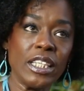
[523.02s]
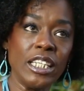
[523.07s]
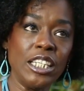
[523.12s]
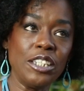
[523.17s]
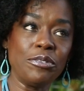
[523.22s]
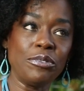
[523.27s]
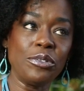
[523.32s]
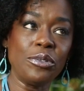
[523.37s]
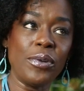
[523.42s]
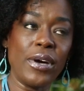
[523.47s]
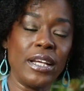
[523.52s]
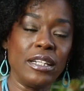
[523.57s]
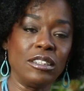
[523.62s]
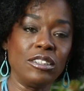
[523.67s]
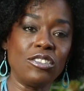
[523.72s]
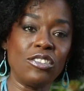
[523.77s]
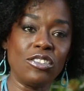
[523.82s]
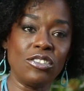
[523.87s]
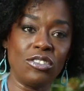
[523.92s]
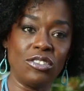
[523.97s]
even
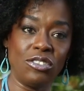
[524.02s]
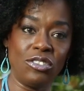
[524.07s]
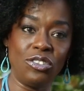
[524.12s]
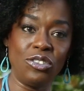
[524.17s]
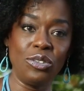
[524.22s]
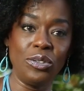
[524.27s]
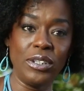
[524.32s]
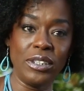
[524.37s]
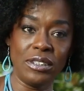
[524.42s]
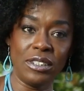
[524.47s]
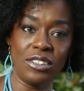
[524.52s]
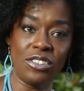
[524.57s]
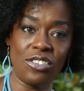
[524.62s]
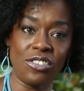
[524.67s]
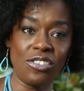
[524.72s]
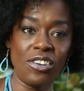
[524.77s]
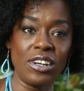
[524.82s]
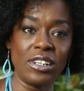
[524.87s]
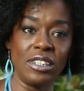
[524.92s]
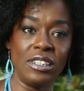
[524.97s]
while doing the
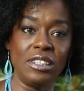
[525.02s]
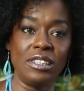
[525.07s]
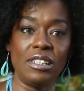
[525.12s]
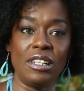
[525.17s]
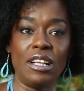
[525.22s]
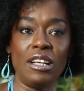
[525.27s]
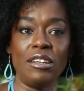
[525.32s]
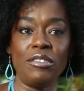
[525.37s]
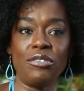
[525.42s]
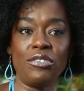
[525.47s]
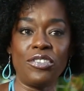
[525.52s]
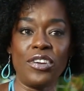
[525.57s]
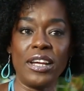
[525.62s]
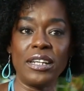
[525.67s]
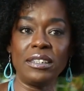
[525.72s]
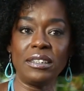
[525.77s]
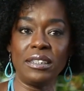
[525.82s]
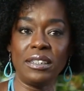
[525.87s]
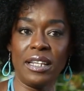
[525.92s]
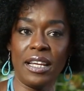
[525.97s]
struggle of
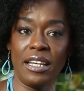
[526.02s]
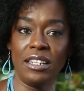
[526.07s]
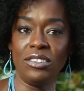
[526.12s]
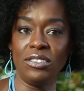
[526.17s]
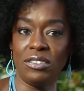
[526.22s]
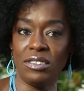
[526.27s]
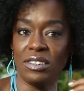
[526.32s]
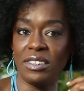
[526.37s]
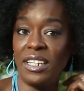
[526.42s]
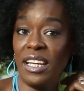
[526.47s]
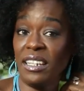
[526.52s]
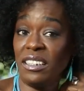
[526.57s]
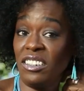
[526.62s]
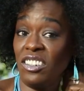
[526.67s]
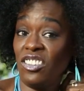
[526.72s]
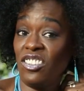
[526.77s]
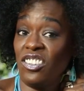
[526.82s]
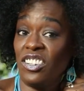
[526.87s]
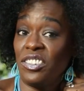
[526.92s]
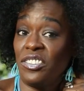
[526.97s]
trying to get
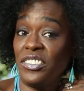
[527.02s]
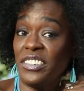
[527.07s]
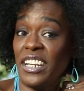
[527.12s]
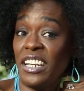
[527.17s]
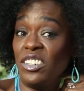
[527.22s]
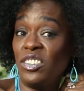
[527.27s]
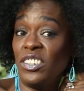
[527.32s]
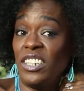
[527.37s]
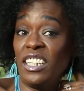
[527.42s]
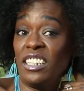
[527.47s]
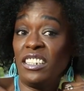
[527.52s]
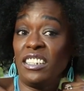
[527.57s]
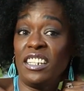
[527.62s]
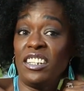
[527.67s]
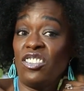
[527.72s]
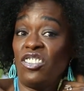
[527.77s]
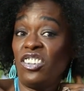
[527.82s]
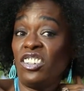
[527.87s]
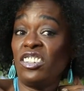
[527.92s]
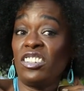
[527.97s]
her children educated,
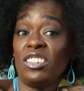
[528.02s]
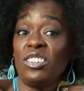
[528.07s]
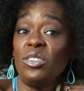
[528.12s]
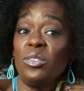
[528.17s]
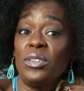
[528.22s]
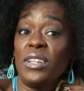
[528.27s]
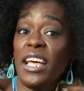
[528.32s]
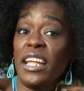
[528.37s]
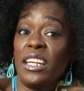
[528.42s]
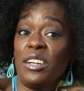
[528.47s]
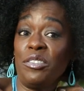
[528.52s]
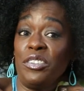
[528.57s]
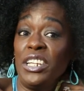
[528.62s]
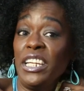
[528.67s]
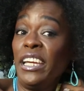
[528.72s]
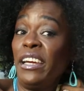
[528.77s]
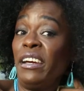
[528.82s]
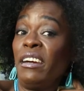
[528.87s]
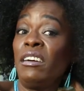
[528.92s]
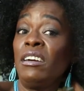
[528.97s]
and she couldn't do that every
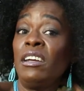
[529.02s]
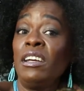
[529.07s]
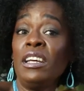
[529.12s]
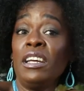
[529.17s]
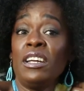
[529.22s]
year.